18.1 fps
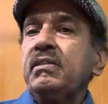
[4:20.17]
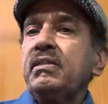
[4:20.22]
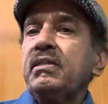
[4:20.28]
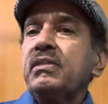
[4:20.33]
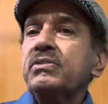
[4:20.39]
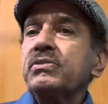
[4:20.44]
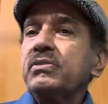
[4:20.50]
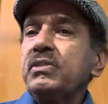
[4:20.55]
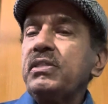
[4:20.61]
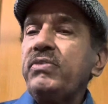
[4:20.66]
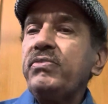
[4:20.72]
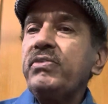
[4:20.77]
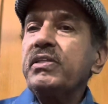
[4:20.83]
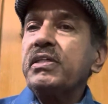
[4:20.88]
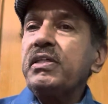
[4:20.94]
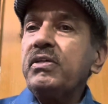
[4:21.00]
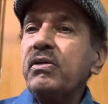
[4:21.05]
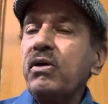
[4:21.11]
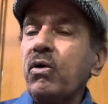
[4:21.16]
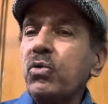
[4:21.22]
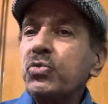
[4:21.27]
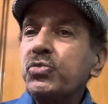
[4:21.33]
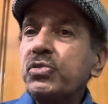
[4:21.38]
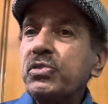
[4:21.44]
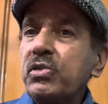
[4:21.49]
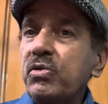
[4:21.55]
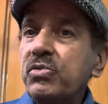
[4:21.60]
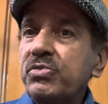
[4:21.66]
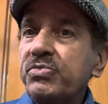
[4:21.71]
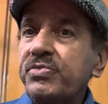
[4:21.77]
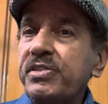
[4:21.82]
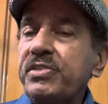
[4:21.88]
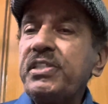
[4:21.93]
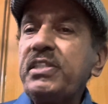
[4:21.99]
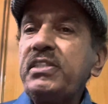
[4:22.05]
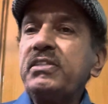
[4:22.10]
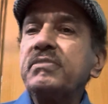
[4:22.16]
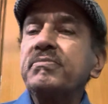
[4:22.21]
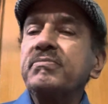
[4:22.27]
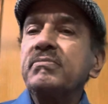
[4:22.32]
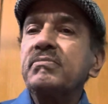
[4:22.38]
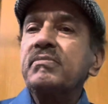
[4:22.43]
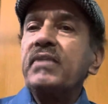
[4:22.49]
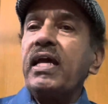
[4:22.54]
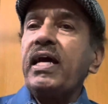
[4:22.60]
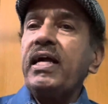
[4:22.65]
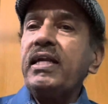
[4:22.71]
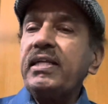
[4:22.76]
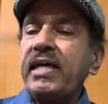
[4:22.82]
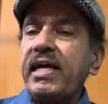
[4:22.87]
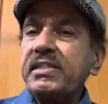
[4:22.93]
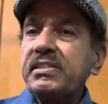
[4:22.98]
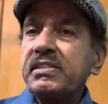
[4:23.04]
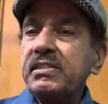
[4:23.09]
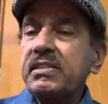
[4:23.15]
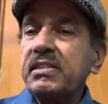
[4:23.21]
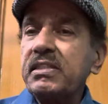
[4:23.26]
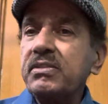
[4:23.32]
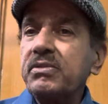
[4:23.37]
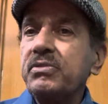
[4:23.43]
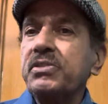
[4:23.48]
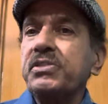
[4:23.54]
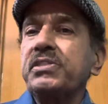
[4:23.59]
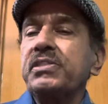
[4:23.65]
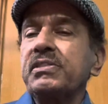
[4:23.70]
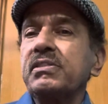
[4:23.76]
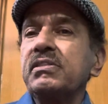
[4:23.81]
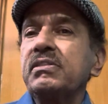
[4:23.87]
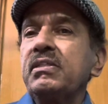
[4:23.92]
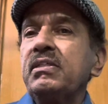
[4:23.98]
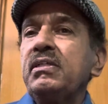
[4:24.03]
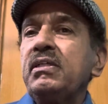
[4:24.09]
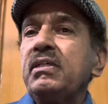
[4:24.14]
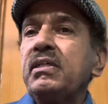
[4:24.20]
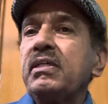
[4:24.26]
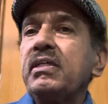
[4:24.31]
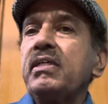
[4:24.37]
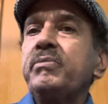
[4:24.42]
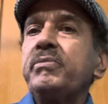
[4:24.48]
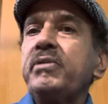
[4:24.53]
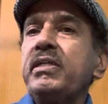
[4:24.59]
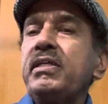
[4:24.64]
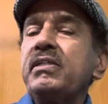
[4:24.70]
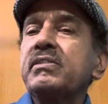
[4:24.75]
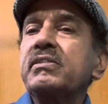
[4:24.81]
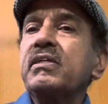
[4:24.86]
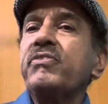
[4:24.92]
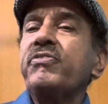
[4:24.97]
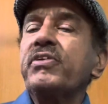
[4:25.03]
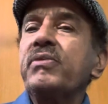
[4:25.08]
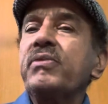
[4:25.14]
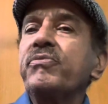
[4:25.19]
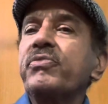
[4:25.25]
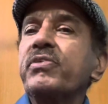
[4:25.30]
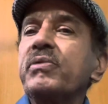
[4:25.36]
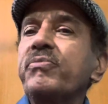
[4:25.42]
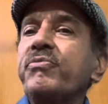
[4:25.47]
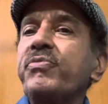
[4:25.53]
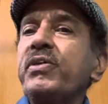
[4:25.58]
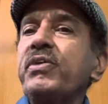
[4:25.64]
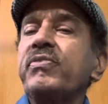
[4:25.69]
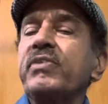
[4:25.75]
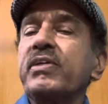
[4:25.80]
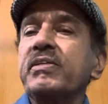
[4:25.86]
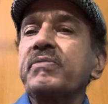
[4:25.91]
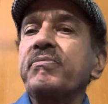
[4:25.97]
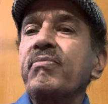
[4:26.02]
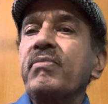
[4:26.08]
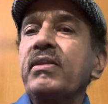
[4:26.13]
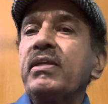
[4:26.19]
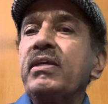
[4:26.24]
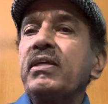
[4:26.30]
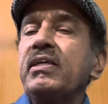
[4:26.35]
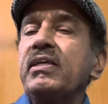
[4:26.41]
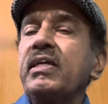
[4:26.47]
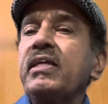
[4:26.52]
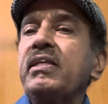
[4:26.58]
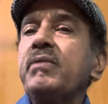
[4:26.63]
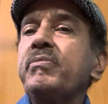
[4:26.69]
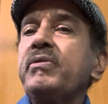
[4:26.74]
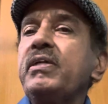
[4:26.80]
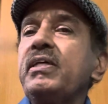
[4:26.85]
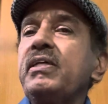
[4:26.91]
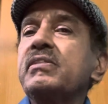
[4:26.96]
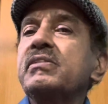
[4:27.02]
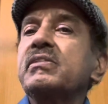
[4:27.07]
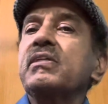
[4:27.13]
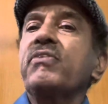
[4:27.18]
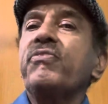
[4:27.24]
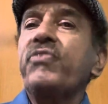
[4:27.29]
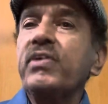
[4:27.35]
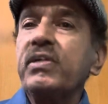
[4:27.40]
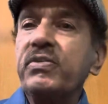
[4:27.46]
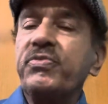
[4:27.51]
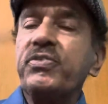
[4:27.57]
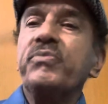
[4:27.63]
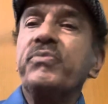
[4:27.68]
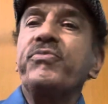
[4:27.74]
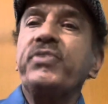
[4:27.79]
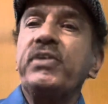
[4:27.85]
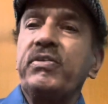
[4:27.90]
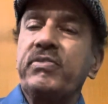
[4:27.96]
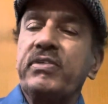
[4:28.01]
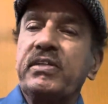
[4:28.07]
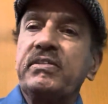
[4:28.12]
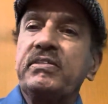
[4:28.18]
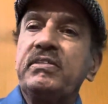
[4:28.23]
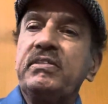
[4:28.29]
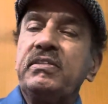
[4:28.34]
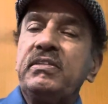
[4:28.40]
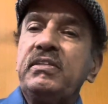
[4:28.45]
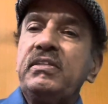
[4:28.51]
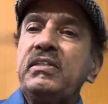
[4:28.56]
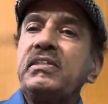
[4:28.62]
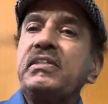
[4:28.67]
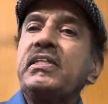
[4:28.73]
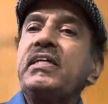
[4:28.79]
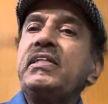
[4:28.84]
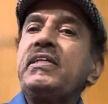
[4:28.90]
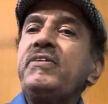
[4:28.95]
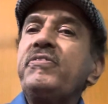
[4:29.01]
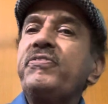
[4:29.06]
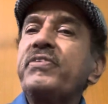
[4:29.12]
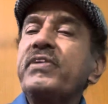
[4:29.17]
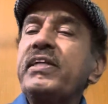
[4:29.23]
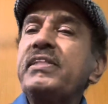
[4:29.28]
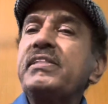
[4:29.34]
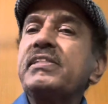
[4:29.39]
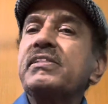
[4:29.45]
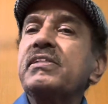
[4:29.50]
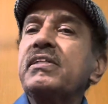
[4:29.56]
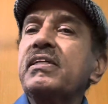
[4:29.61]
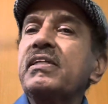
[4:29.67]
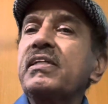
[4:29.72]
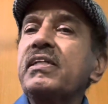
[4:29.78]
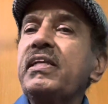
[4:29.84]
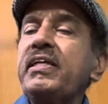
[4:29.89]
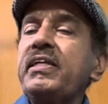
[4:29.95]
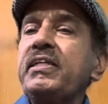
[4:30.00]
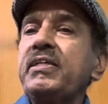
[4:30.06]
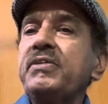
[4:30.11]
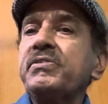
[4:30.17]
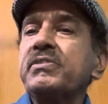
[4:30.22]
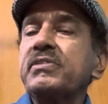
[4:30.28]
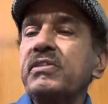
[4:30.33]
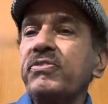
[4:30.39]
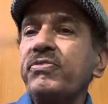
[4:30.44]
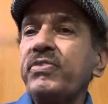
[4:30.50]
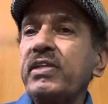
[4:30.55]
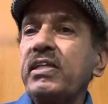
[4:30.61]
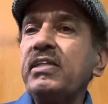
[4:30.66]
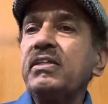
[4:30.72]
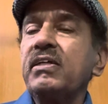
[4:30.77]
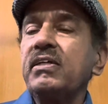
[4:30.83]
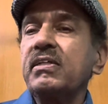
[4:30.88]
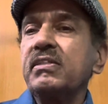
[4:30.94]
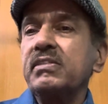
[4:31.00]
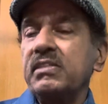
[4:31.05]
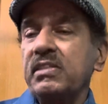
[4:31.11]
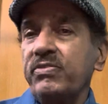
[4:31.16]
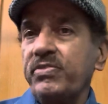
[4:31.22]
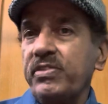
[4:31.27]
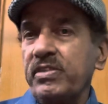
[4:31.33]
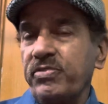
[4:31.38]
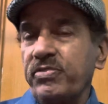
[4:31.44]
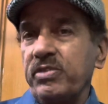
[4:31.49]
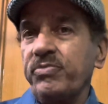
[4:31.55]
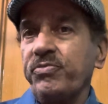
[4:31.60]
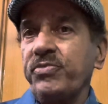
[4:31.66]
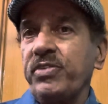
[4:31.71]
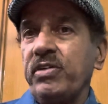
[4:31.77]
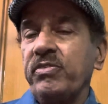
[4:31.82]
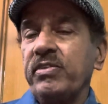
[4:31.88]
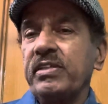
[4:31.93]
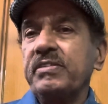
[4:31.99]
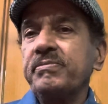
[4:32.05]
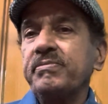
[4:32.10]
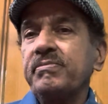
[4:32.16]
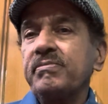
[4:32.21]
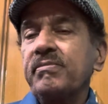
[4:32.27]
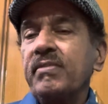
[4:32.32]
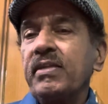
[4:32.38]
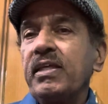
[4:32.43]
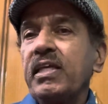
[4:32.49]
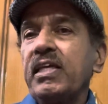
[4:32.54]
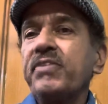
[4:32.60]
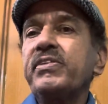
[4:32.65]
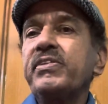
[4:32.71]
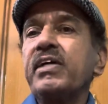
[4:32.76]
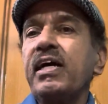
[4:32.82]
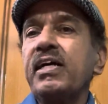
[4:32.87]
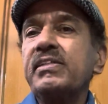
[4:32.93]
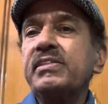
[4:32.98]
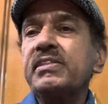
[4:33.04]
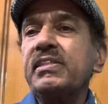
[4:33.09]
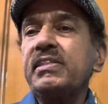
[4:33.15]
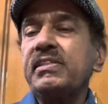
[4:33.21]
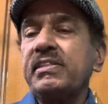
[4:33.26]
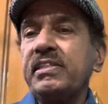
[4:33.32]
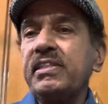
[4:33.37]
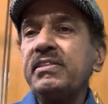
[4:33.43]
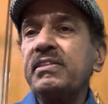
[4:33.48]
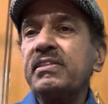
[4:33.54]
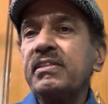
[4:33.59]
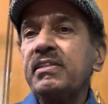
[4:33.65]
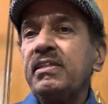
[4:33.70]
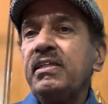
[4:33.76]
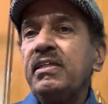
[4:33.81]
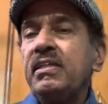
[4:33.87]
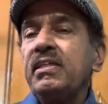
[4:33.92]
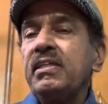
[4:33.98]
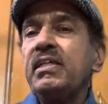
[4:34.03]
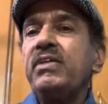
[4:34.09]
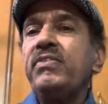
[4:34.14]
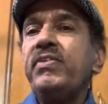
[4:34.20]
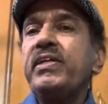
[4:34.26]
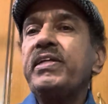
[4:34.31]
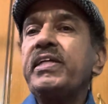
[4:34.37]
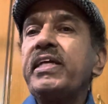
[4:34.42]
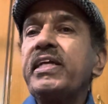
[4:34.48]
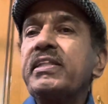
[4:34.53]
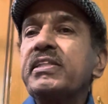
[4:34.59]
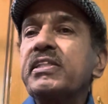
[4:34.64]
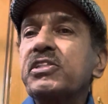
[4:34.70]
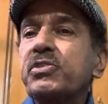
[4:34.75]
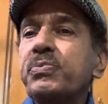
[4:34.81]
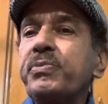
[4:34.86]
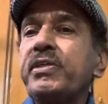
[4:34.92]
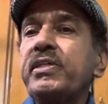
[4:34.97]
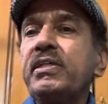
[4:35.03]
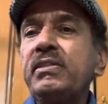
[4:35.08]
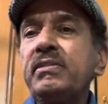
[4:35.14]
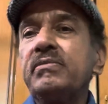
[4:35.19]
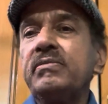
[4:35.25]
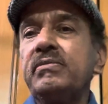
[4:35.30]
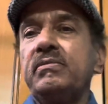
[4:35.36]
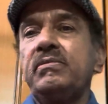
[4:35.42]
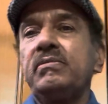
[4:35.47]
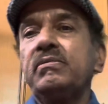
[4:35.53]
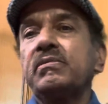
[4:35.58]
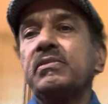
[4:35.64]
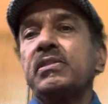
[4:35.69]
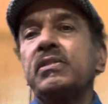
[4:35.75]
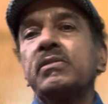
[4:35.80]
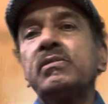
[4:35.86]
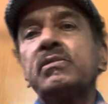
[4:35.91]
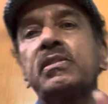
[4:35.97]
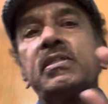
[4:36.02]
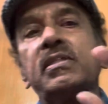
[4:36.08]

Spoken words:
So he will give house to house visit and ask certain questions. Anybody suffering from fever? Anybody suffered from fever? Any friends or relatives suffering or suffered from fever? If the answer is yes, he will take the smear, you know,